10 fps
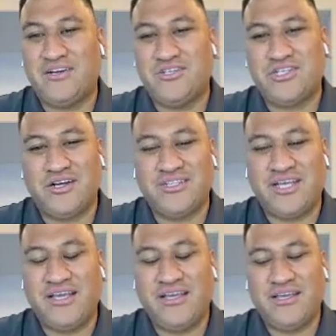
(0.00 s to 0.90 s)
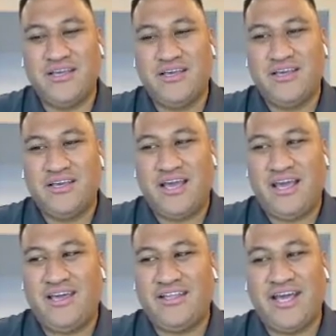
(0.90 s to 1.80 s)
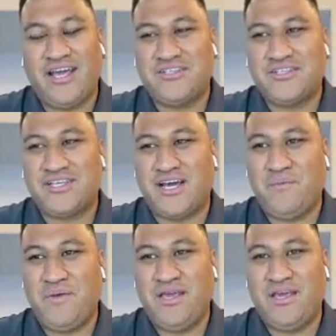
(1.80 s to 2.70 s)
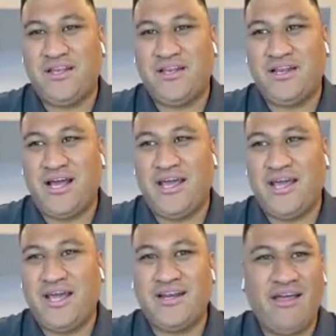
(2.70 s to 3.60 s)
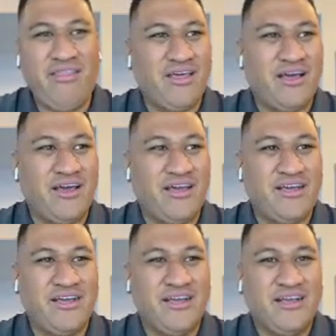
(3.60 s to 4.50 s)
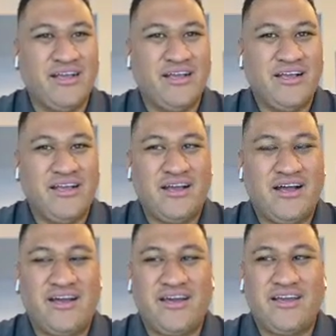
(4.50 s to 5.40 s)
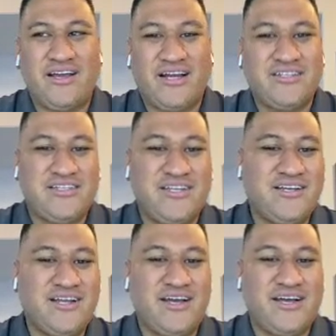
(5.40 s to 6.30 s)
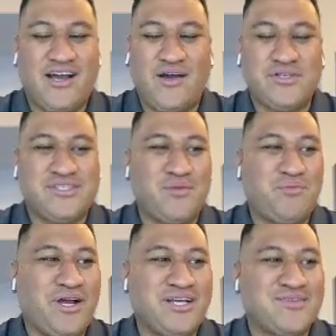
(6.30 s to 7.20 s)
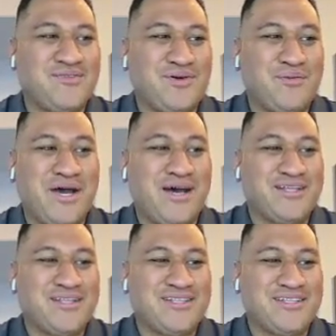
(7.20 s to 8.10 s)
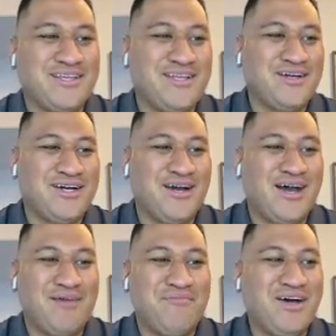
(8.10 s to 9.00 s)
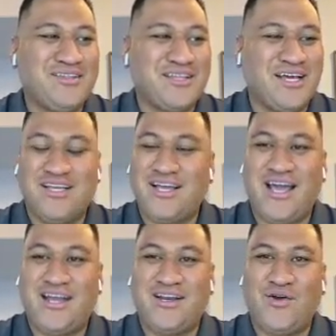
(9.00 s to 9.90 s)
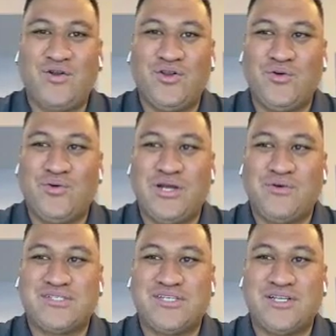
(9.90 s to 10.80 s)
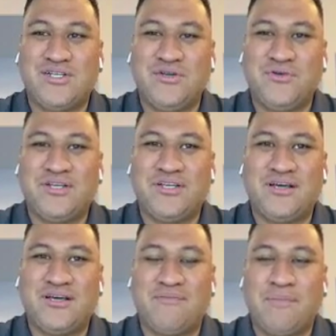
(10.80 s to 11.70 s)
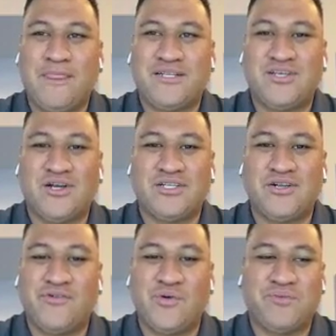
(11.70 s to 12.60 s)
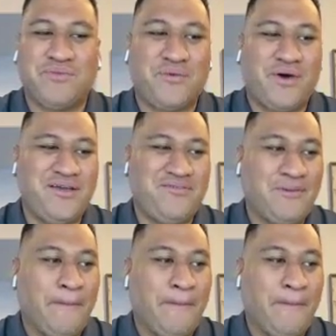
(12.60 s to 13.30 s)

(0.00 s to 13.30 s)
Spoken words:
on Shark Tank, and they had just cut me, and I had nothing. I was depressed for about, a month. I had no clue what I was going to do. And I talked it over with my wife,